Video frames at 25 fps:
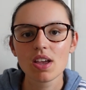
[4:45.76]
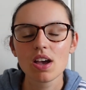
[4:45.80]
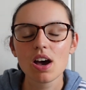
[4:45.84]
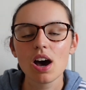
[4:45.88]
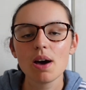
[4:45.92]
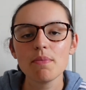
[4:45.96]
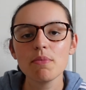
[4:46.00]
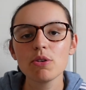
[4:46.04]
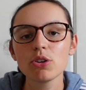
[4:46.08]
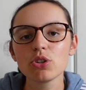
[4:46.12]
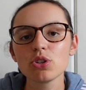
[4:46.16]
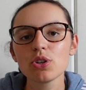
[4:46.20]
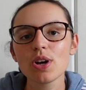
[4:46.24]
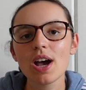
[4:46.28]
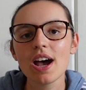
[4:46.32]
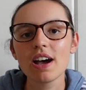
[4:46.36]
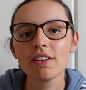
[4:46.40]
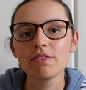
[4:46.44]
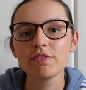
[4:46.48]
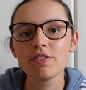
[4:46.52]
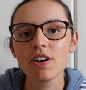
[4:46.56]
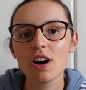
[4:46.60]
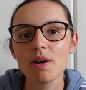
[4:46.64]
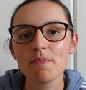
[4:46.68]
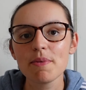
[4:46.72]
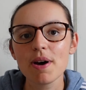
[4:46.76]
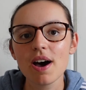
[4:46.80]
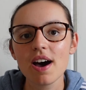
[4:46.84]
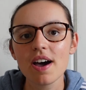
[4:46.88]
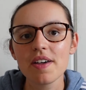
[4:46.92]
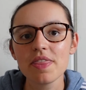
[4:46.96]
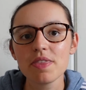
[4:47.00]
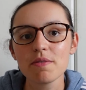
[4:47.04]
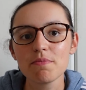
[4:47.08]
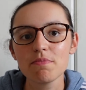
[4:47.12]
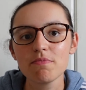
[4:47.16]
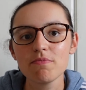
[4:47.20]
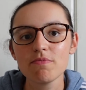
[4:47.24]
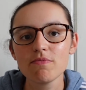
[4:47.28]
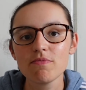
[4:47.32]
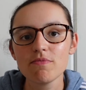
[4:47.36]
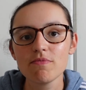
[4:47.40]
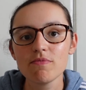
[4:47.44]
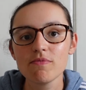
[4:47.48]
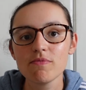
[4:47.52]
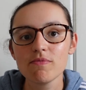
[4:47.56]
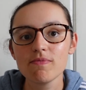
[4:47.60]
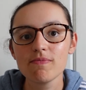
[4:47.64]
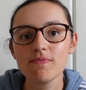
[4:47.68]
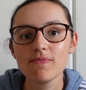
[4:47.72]
I'm not sure how far behind the
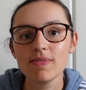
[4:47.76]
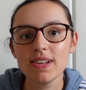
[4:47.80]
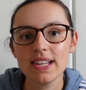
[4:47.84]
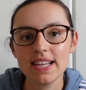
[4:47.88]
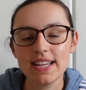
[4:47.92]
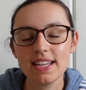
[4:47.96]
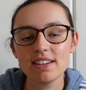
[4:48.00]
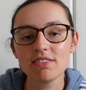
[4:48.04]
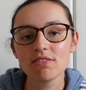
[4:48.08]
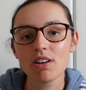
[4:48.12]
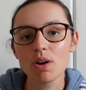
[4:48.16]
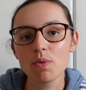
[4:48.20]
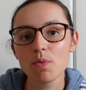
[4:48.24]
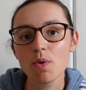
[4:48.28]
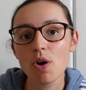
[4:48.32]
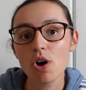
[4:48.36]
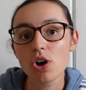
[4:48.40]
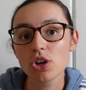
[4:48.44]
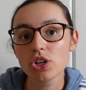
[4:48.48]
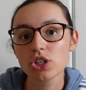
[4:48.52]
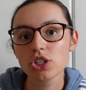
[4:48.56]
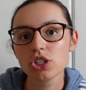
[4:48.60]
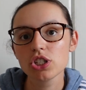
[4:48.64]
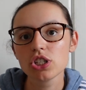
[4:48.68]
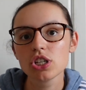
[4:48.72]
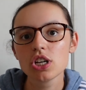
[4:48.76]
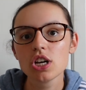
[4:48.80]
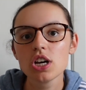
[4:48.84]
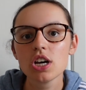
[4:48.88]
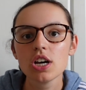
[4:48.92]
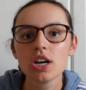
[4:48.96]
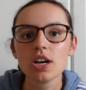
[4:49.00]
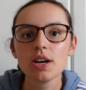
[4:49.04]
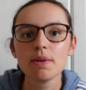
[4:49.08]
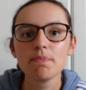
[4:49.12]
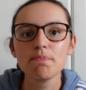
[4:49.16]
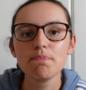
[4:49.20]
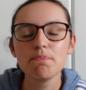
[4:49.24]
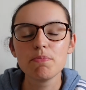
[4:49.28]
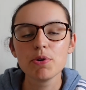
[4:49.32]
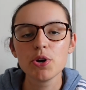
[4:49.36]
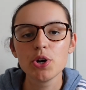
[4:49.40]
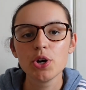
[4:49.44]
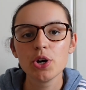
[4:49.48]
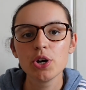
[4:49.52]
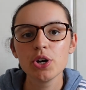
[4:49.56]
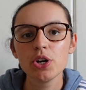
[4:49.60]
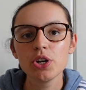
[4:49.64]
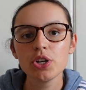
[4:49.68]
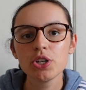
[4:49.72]
leader I was,
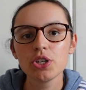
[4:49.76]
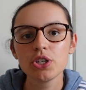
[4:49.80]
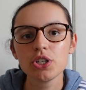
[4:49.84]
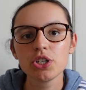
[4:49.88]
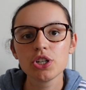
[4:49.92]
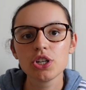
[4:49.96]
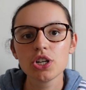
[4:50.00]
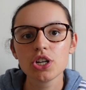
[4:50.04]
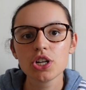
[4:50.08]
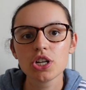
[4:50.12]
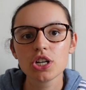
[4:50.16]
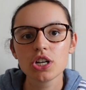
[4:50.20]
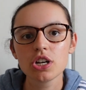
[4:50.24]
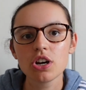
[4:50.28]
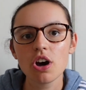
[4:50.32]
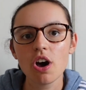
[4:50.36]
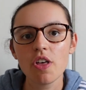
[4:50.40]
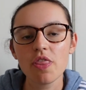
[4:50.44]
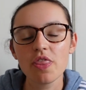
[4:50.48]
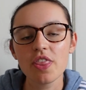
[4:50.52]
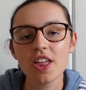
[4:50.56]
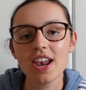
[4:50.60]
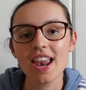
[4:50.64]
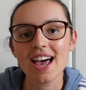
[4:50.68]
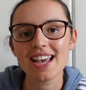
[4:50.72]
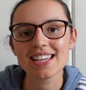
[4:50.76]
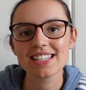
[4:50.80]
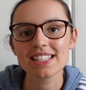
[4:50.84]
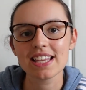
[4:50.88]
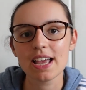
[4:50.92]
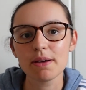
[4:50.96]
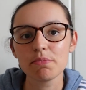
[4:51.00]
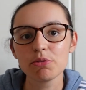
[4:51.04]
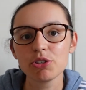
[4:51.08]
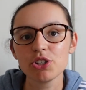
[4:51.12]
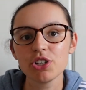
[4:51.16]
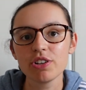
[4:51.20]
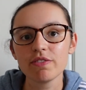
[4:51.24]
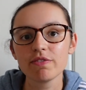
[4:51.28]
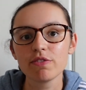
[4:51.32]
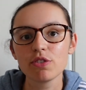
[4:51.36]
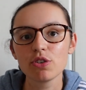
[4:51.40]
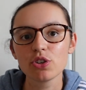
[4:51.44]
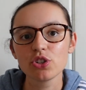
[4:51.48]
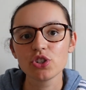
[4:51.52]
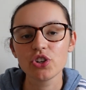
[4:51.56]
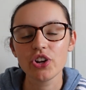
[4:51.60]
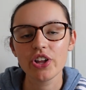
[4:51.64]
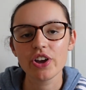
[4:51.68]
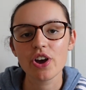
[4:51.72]
but on the last lap, she
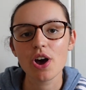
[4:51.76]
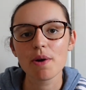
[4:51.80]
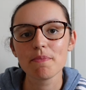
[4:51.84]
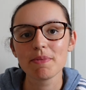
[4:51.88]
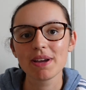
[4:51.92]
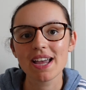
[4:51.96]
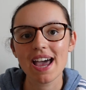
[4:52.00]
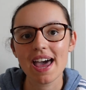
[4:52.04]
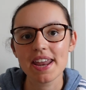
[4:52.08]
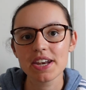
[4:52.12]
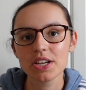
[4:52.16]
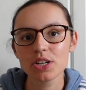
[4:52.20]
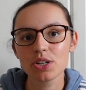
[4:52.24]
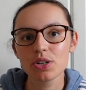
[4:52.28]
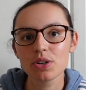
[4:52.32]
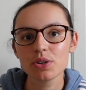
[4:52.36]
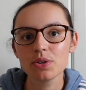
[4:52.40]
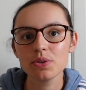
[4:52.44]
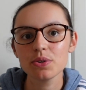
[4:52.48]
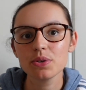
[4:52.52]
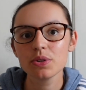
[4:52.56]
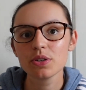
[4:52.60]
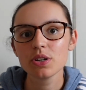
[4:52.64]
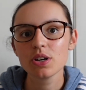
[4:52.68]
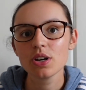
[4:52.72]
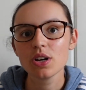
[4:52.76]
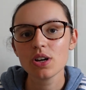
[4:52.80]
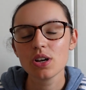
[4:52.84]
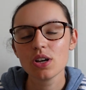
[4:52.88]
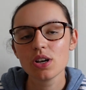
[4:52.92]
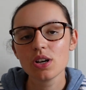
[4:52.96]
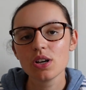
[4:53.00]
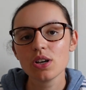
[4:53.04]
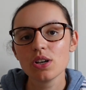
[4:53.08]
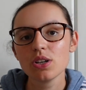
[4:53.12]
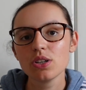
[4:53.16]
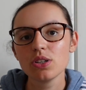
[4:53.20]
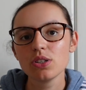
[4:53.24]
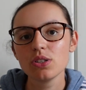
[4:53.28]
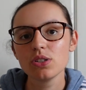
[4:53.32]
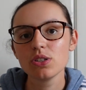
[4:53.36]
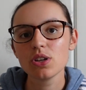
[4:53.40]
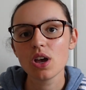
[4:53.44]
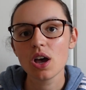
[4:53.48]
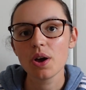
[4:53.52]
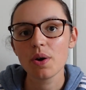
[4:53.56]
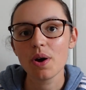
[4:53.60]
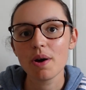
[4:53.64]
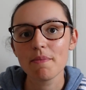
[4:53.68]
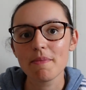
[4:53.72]
unfortunately got a mechanical,
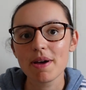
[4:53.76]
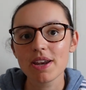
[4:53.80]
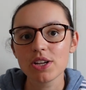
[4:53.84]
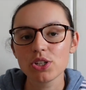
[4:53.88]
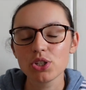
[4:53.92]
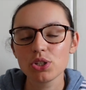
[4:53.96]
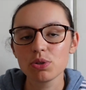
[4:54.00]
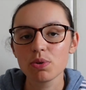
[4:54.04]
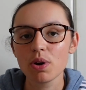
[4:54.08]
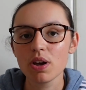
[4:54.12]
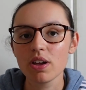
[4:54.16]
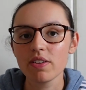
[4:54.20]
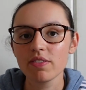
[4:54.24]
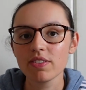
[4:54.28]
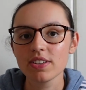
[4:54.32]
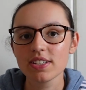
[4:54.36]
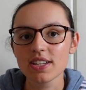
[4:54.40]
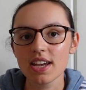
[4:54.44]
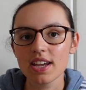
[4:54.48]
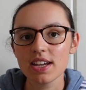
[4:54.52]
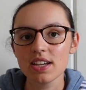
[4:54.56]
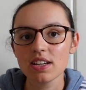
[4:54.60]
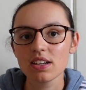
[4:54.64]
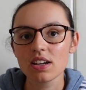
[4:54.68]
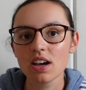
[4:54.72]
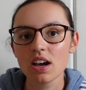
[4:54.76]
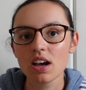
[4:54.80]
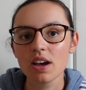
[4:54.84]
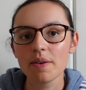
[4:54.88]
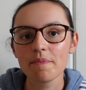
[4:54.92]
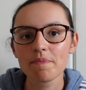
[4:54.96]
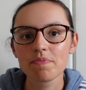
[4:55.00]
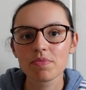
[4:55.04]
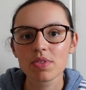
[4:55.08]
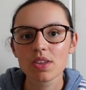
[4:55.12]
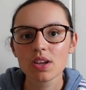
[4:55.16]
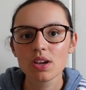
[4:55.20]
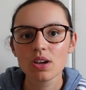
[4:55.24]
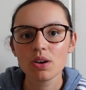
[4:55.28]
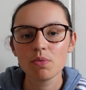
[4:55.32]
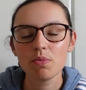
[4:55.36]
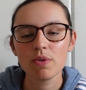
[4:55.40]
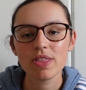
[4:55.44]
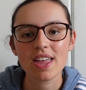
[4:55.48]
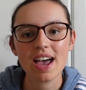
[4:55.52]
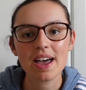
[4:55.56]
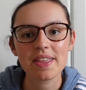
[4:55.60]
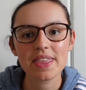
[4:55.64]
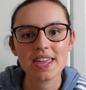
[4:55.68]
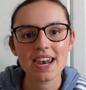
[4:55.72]
so I managed to overtake her
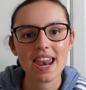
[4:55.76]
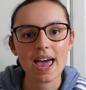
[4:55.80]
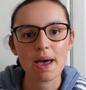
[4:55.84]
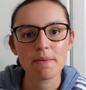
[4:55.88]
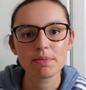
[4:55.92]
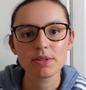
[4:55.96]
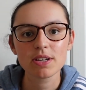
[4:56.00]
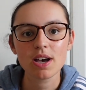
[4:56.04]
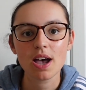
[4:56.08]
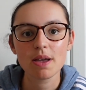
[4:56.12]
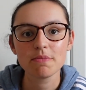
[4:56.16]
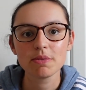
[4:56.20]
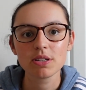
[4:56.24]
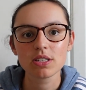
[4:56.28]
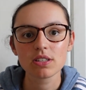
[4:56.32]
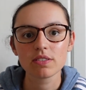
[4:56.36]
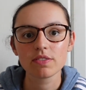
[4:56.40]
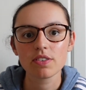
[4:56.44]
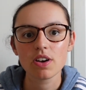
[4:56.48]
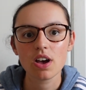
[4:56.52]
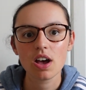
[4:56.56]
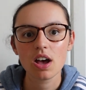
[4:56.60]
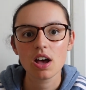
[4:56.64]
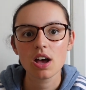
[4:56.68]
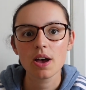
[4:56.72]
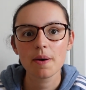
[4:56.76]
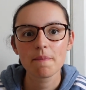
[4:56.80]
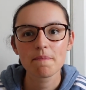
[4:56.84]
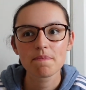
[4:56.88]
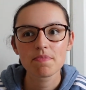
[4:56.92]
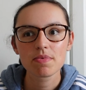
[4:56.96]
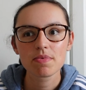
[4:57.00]
without the lap timings of her,